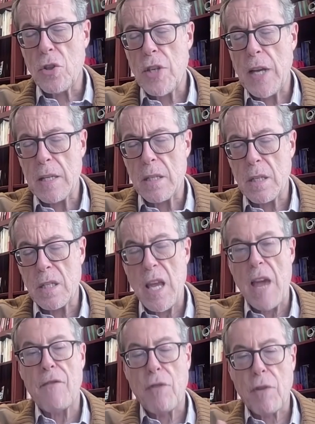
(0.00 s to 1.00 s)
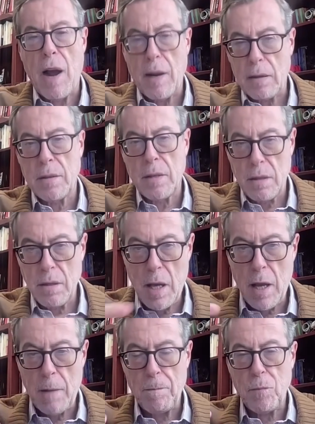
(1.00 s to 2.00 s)
is not just a safeguard
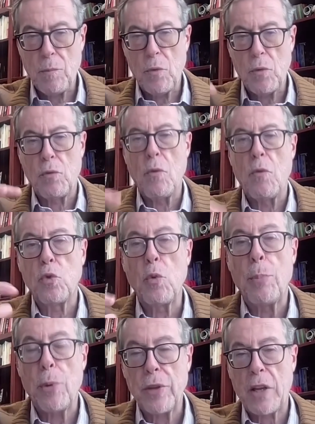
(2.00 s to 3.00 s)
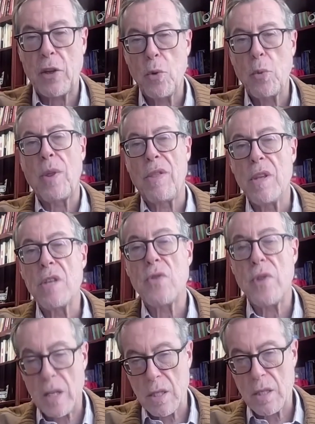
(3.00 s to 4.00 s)
to protect you
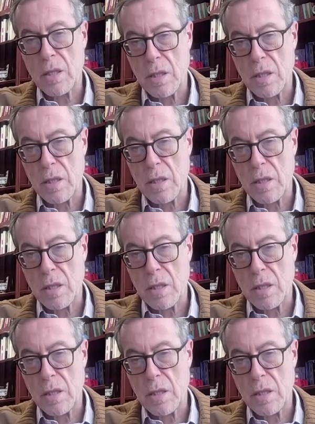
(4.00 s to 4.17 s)
with these